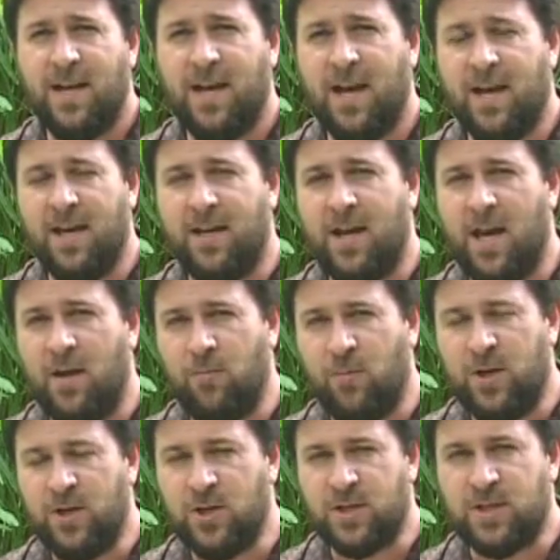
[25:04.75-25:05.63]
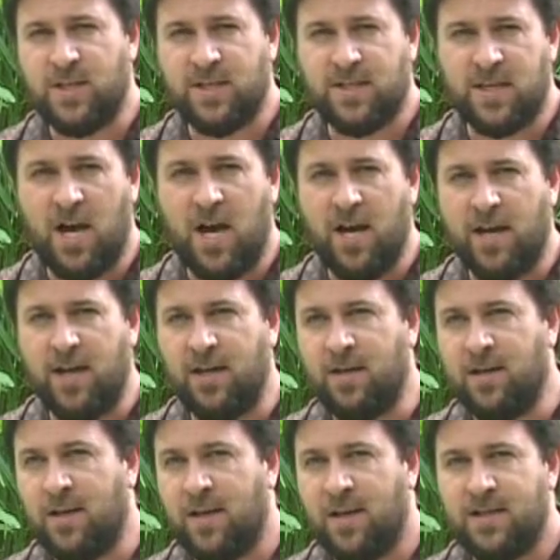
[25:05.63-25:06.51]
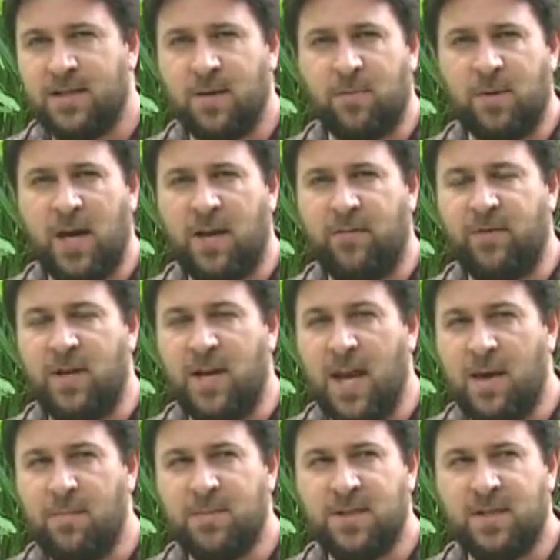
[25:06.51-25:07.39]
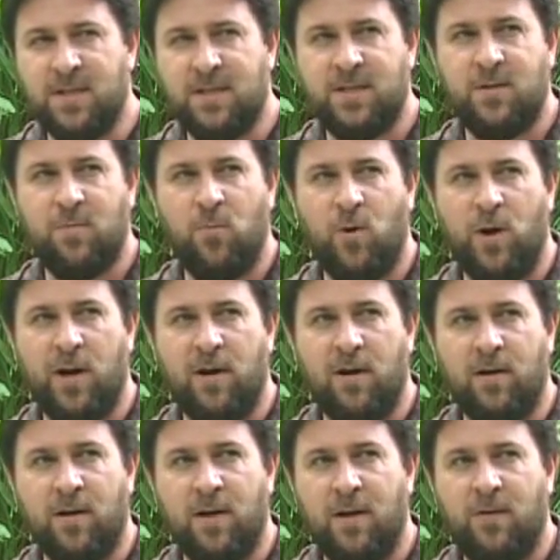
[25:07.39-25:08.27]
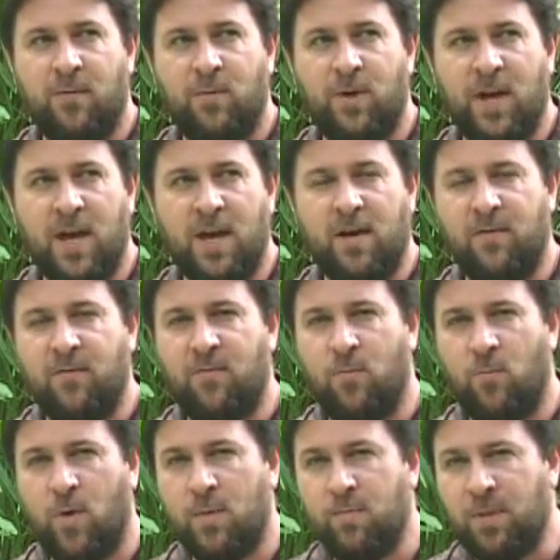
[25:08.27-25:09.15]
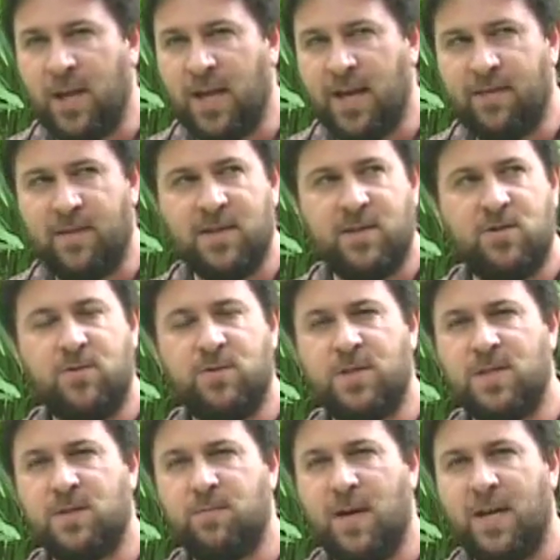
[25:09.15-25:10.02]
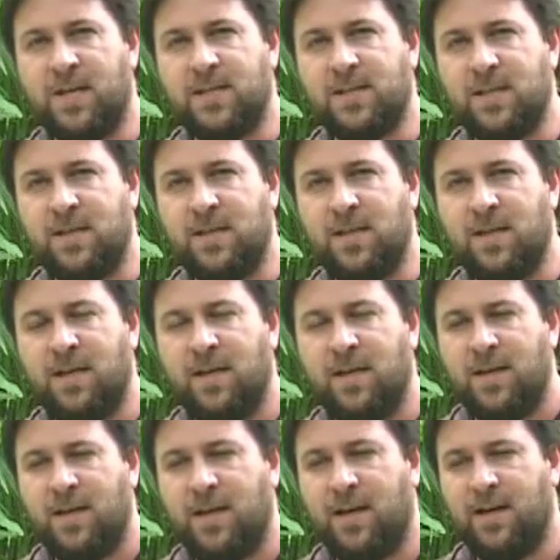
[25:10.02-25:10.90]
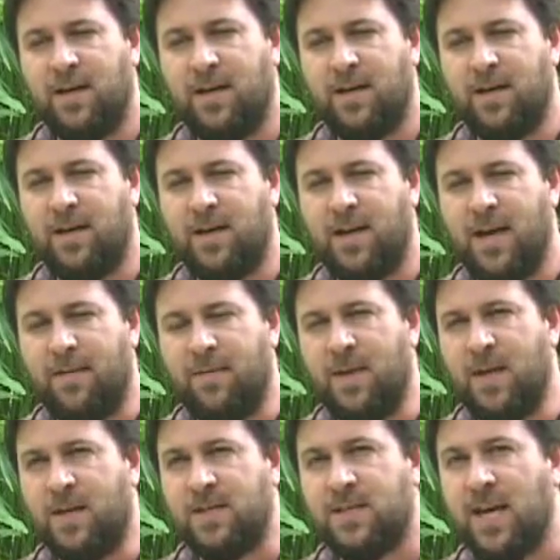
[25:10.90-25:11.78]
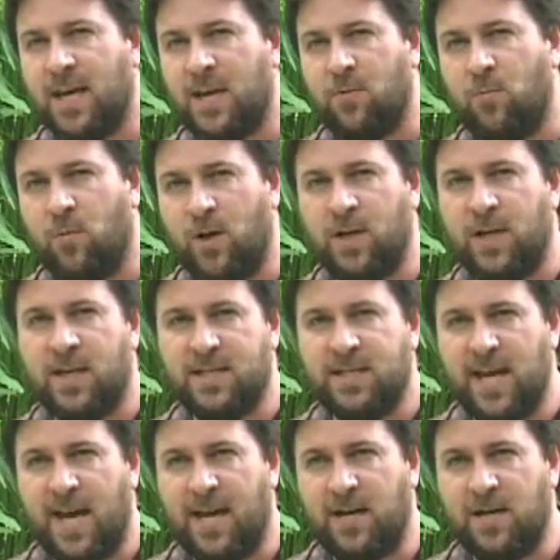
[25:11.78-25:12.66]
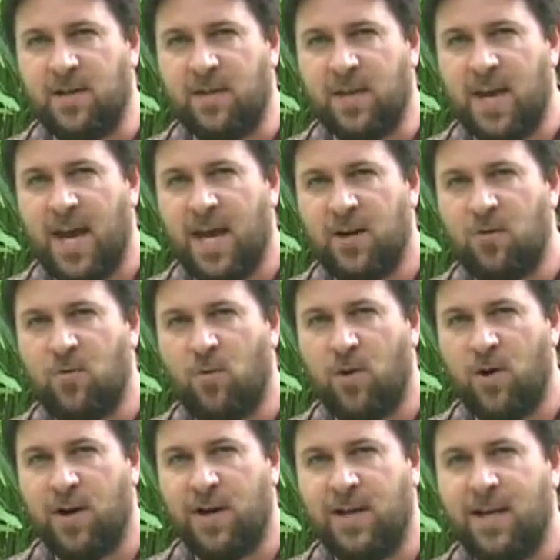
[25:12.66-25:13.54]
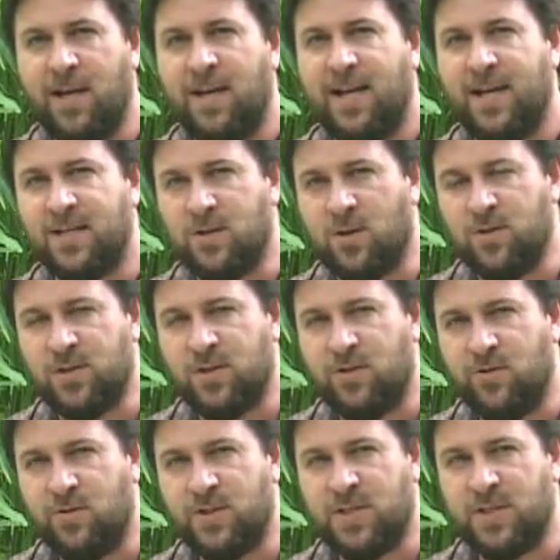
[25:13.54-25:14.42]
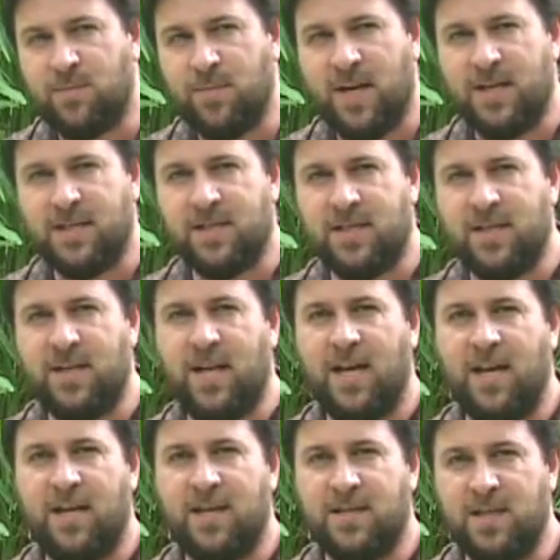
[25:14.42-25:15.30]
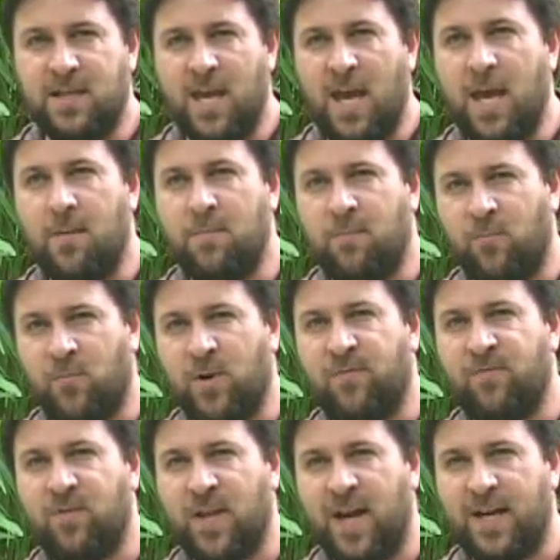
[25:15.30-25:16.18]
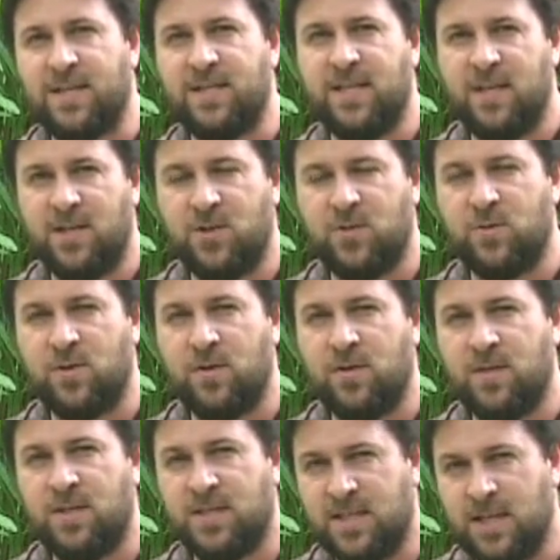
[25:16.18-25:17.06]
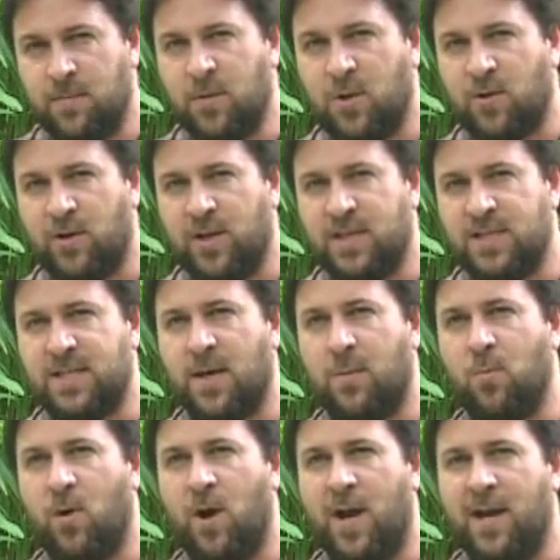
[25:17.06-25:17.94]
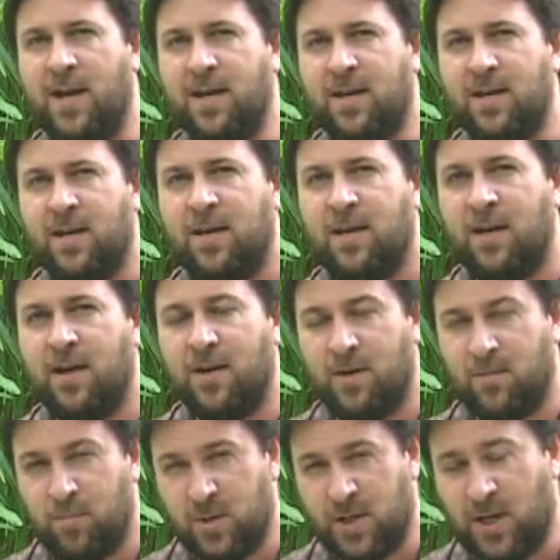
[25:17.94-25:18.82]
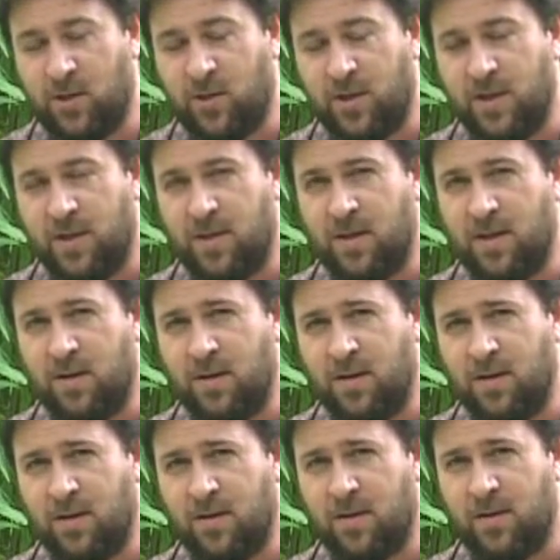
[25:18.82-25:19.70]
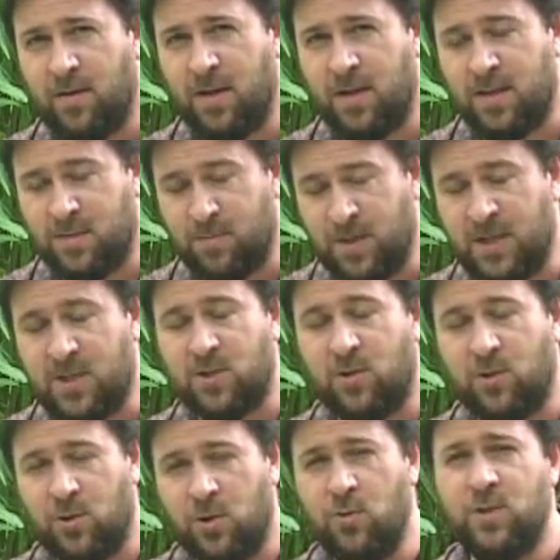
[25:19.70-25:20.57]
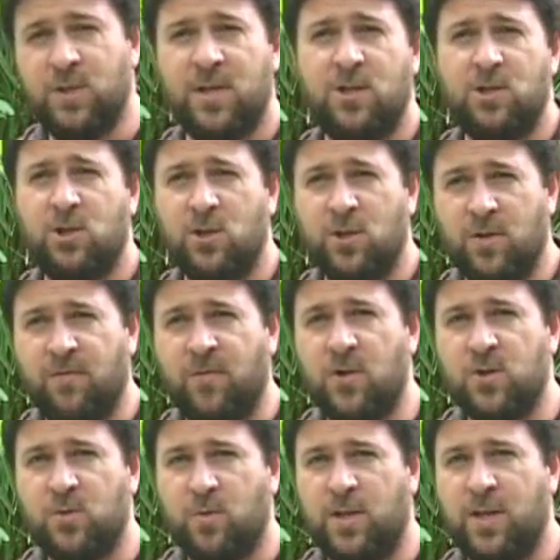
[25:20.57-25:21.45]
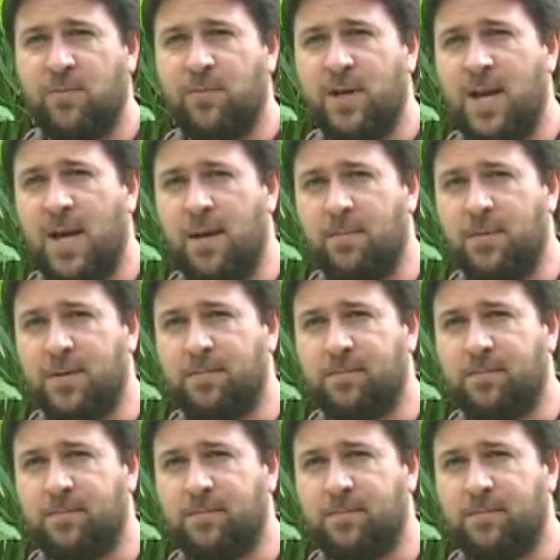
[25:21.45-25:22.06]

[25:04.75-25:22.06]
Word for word: And, and we just assign some kind of a name system where we have one plant that's used as medicine, uh, and then a second one gets added to the category. It's also used as medicine, and its name reflects that it's similar in some way, uh, particularly the, its medicinal usage, to the first one that we named.